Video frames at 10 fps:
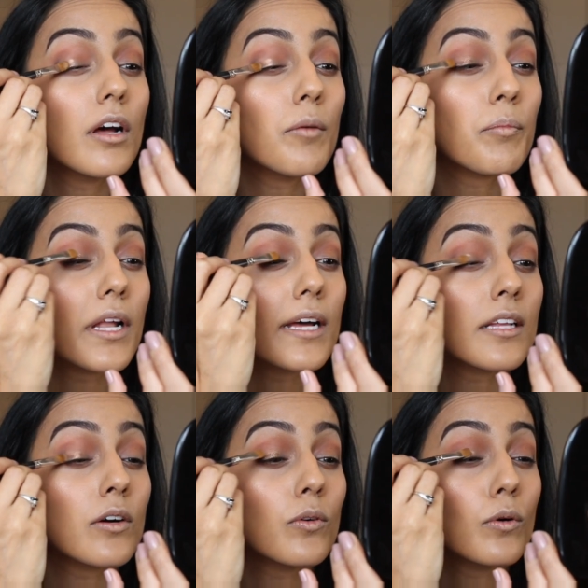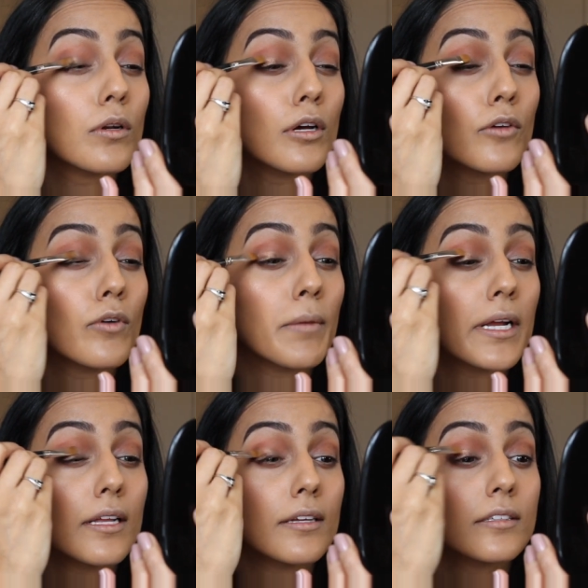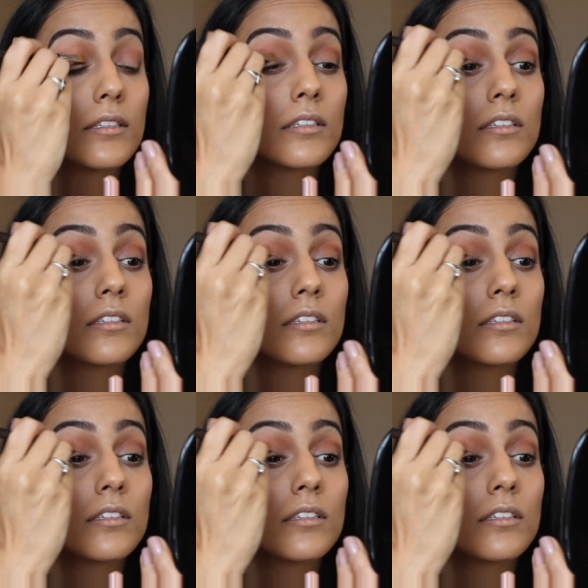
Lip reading: Apply that all over my lid.